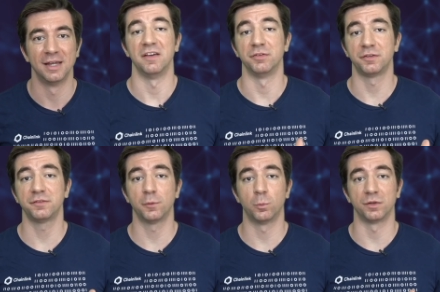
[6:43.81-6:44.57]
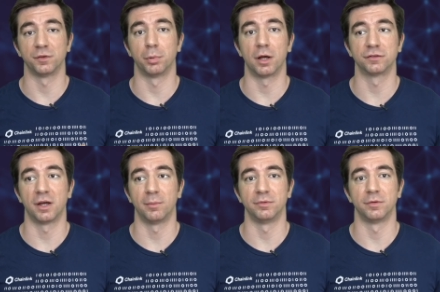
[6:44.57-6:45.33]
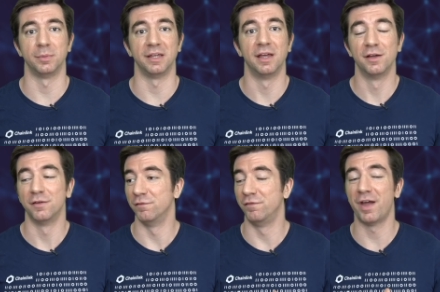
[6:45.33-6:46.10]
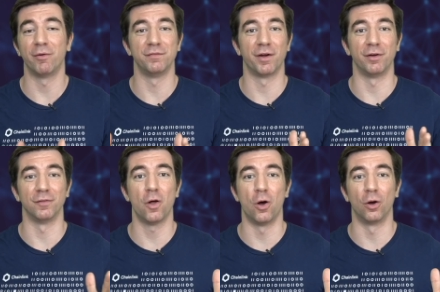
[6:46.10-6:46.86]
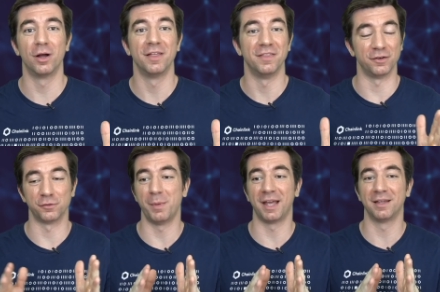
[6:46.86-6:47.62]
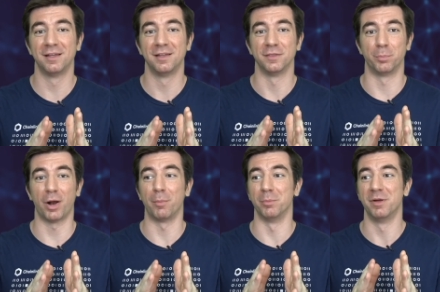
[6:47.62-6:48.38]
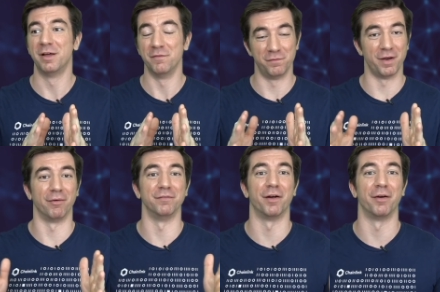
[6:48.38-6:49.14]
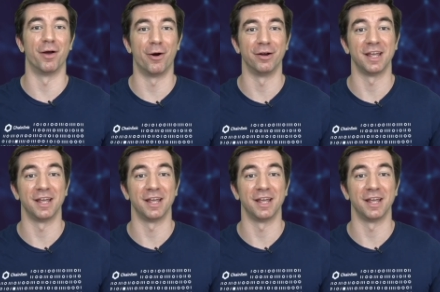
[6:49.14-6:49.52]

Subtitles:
If a system wants the block time to be very, very long, they just make the problem very, very hard.